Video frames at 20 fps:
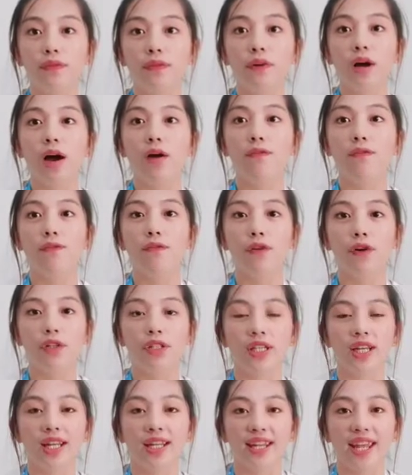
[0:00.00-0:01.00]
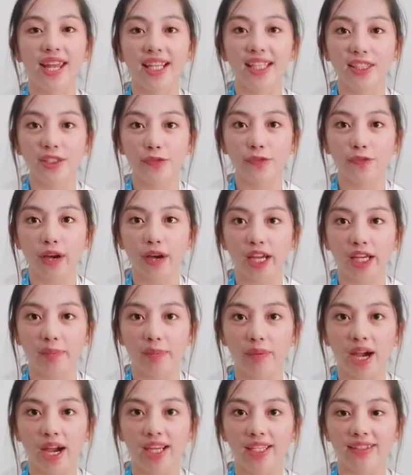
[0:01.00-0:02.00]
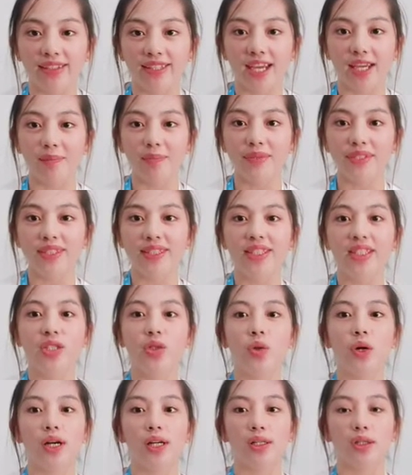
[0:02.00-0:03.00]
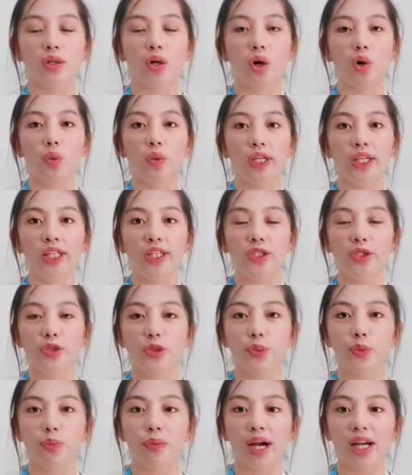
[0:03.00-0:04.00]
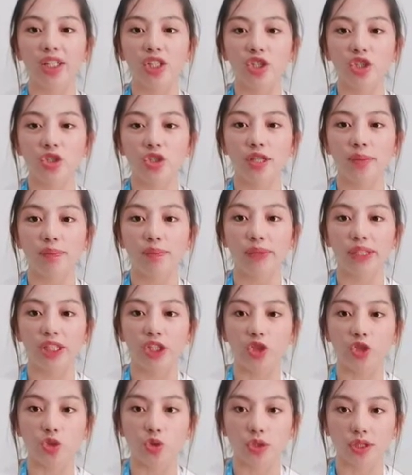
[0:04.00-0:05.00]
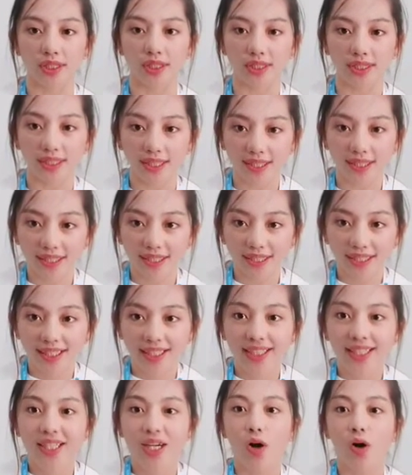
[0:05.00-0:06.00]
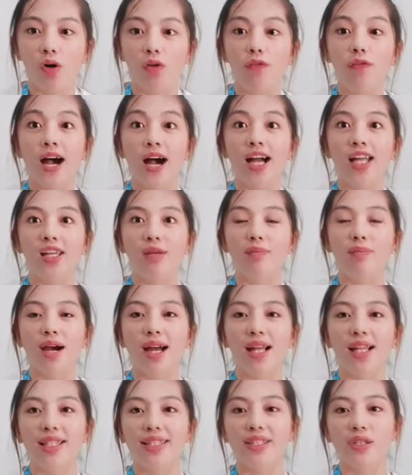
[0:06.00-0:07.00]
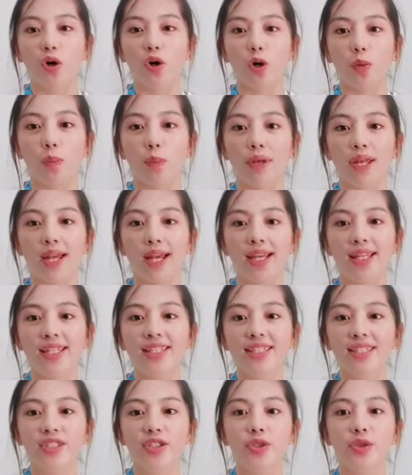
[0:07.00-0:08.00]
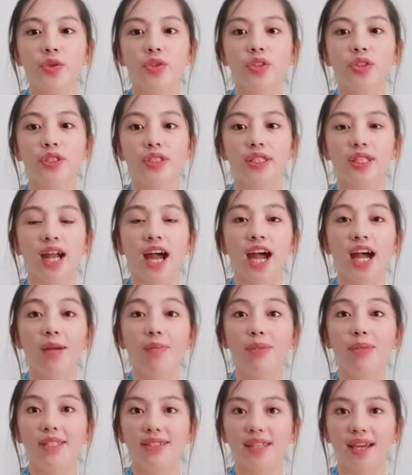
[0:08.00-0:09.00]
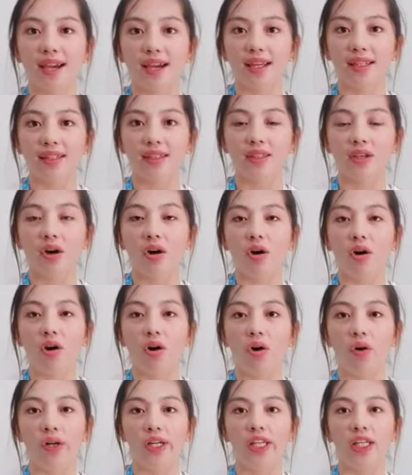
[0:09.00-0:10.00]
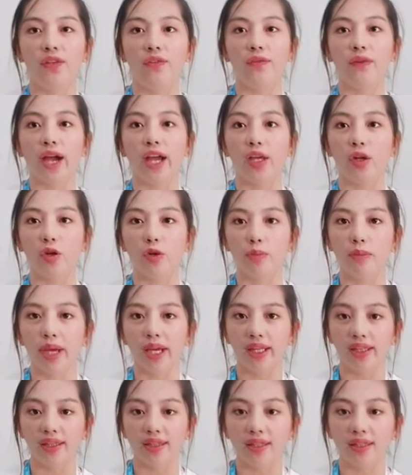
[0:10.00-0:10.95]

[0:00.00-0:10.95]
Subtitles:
For the next 5 items, you are going to match the picture of animals or plants to their habitat or environment.